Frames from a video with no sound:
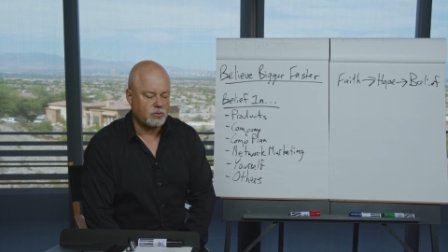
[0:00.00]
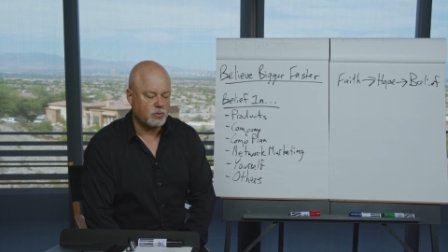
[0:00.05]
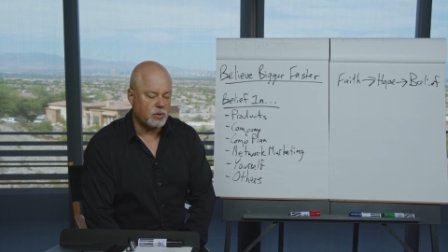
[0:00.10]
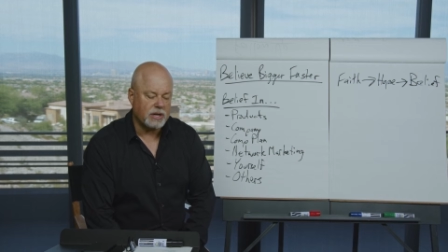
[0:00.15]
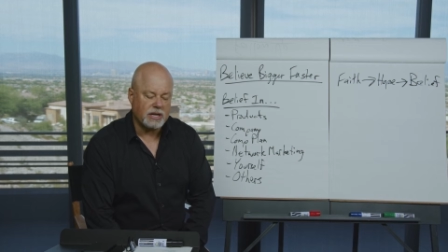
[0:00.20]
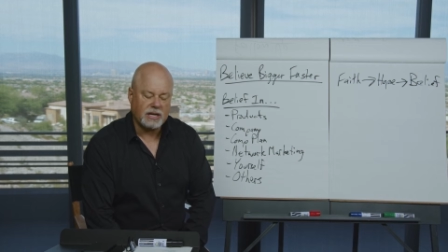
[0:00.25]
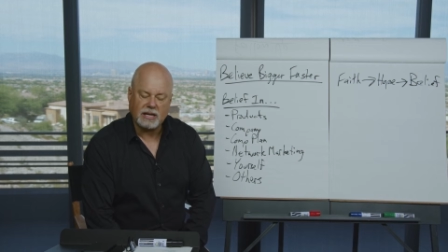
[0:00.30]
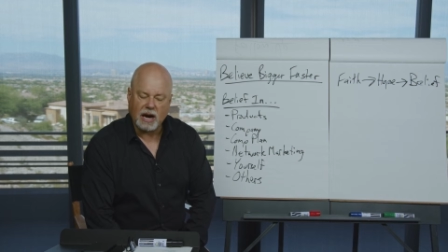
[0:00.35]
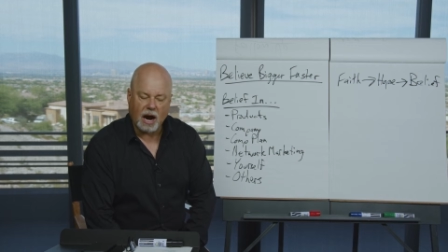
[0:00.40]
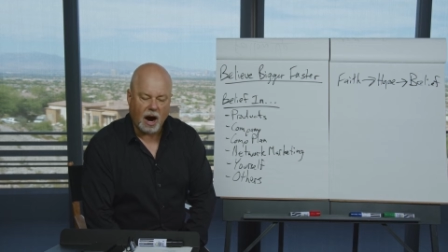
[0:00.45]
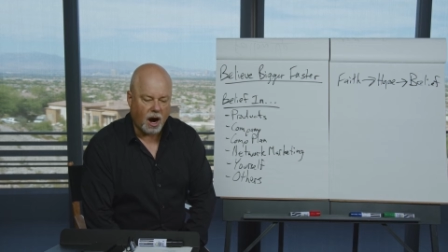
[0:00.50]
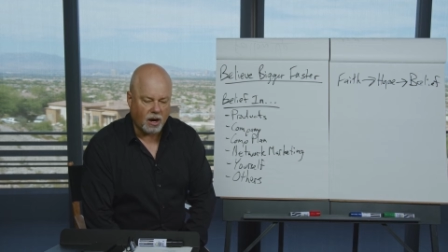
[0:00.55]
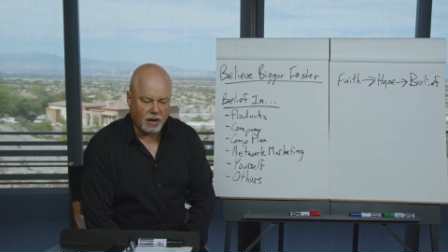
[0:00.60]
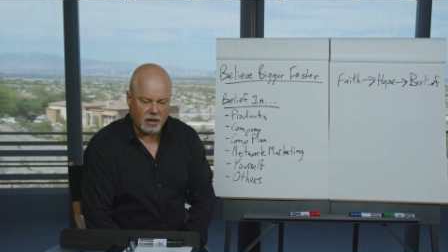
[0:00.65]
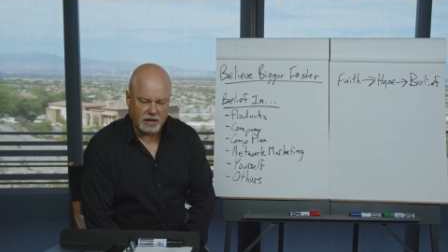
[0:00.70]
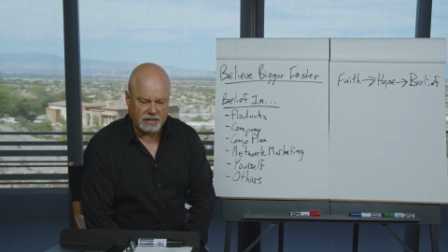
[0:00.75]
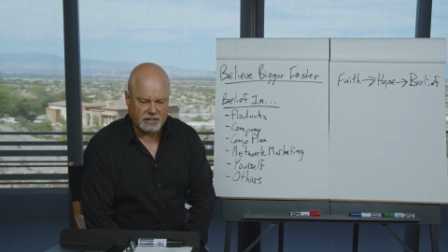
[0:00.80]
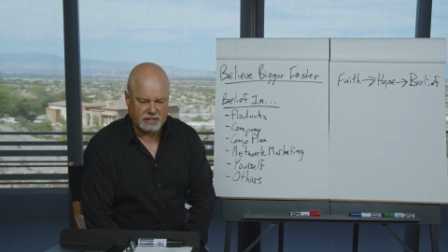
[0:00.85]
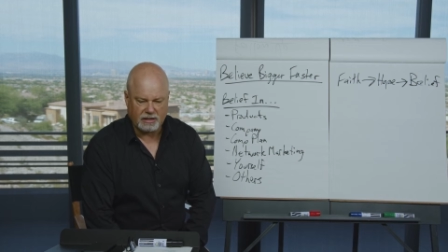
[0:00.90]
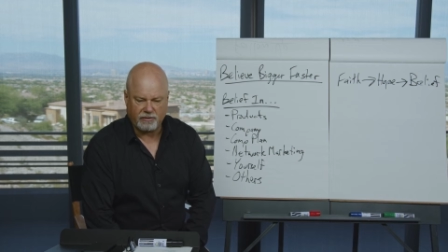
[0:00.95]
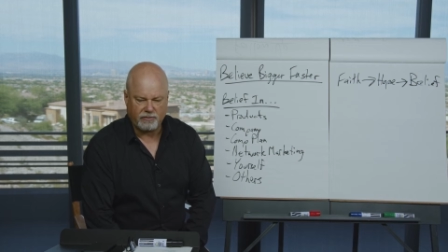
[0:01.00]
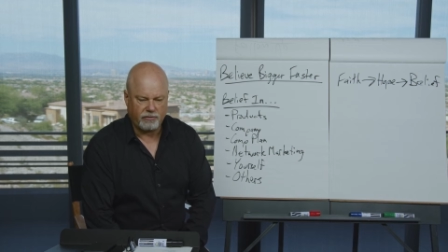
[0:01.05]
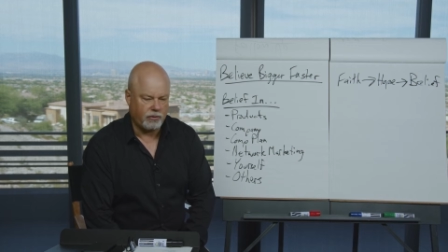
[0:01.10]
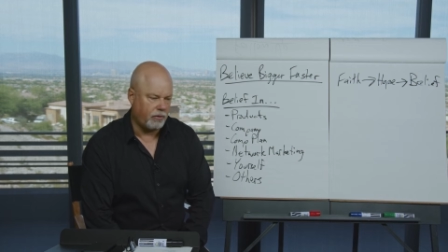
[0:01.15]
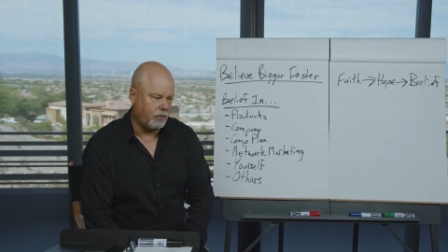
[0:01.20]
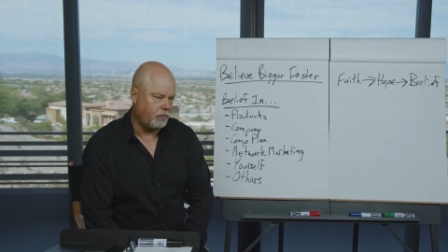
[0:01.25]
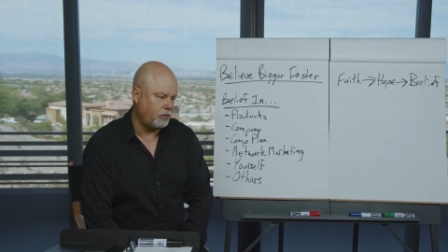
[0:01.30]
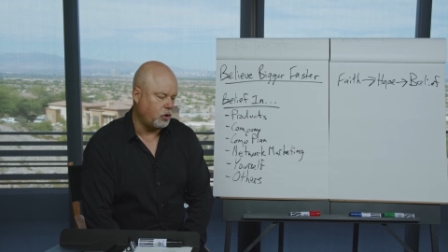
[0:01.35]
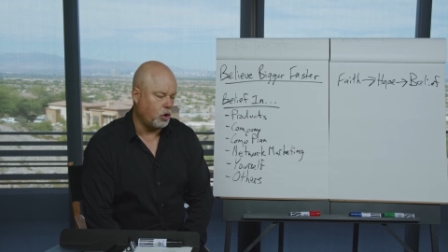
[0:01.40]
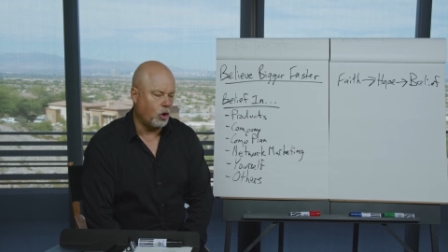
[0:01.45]
regardless of
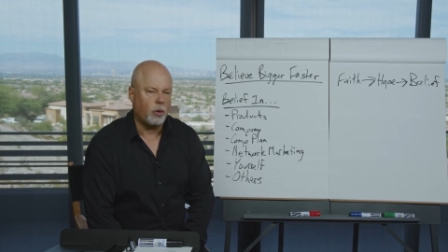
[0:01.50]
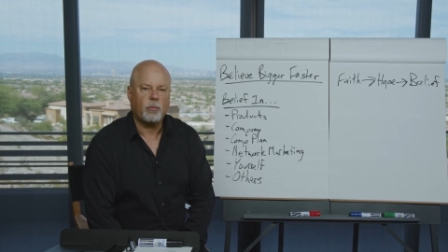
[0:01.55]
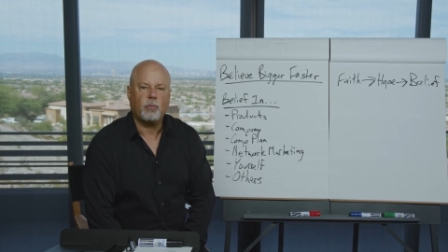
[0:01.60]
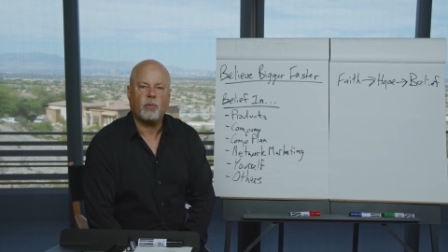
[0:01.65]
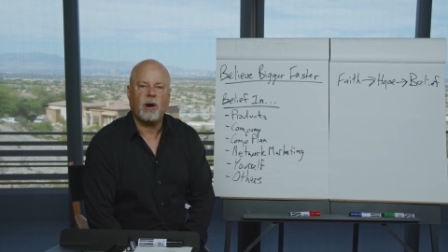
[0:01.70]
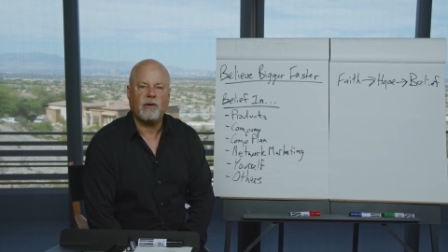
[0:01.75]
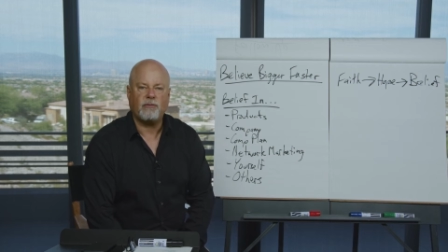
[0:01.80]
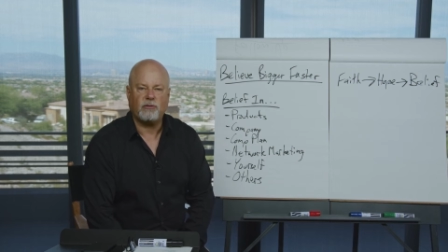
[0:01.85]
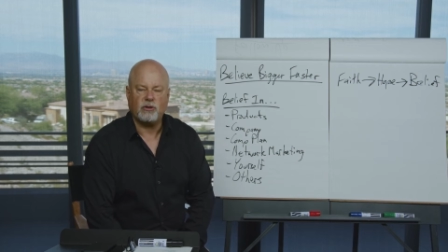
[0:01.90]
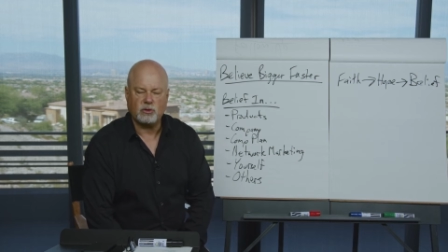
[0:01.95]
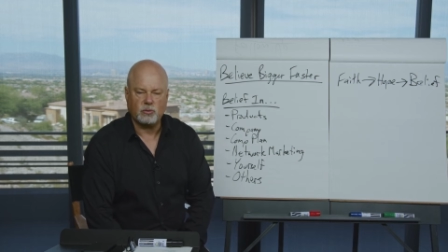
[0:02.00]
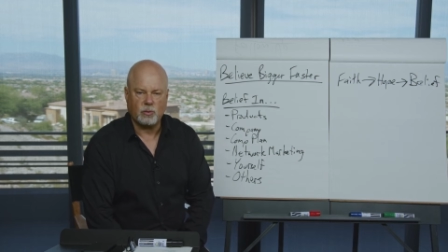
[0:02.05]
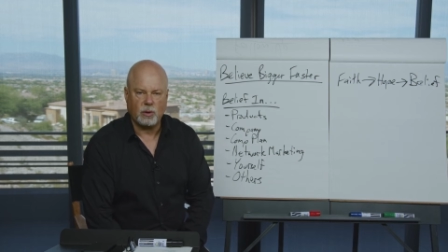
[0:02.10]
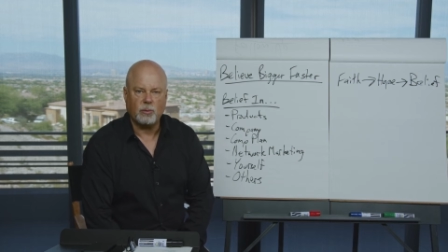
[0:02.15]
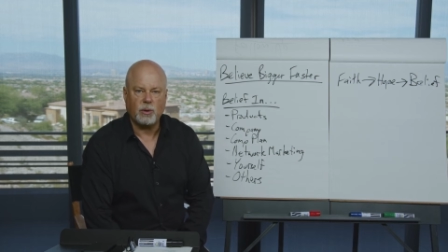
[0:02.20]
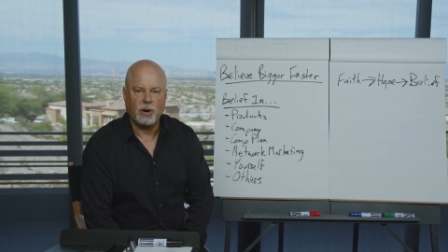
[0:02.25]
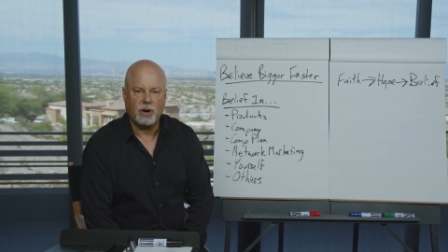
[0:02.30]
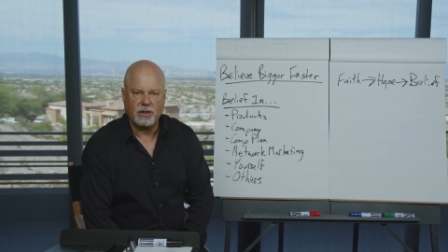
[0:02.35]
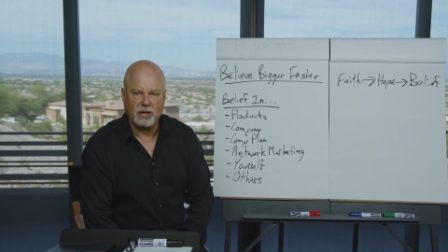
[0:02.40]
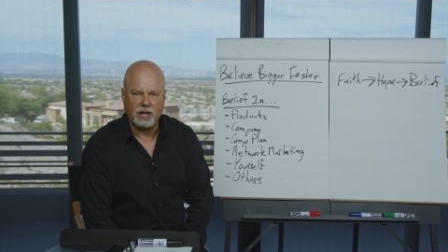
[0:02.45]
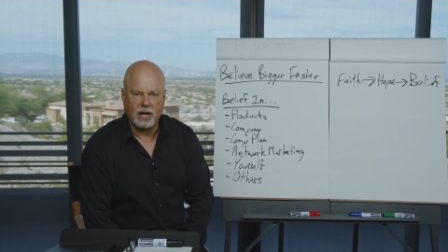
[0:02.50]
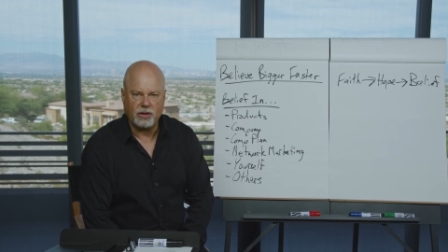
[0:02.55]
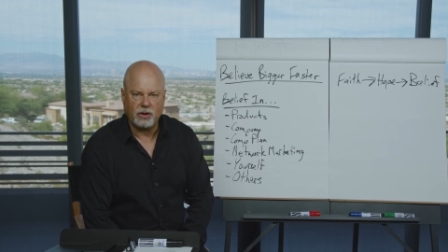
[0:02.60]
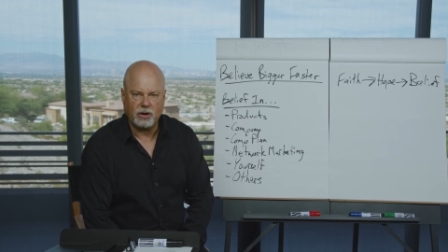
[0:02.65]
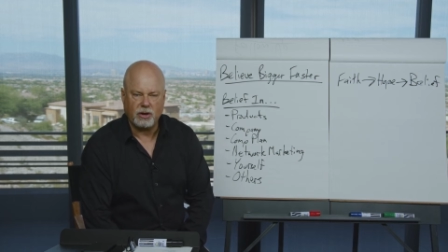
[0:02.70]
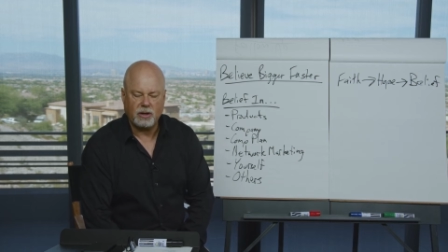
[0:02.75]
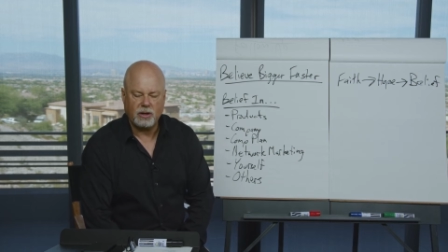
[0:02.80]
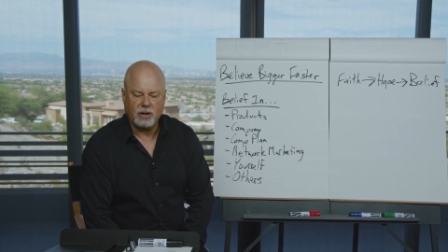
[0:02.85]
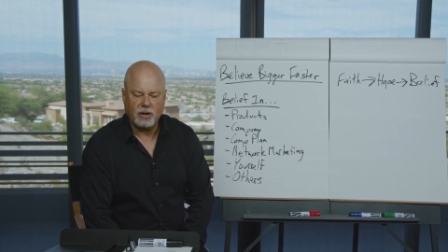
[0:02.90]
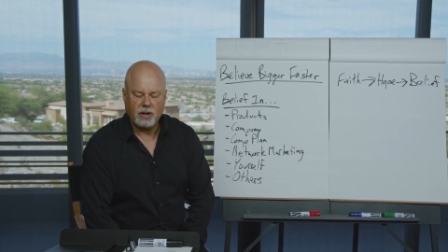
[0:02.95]
your preference one way or the other,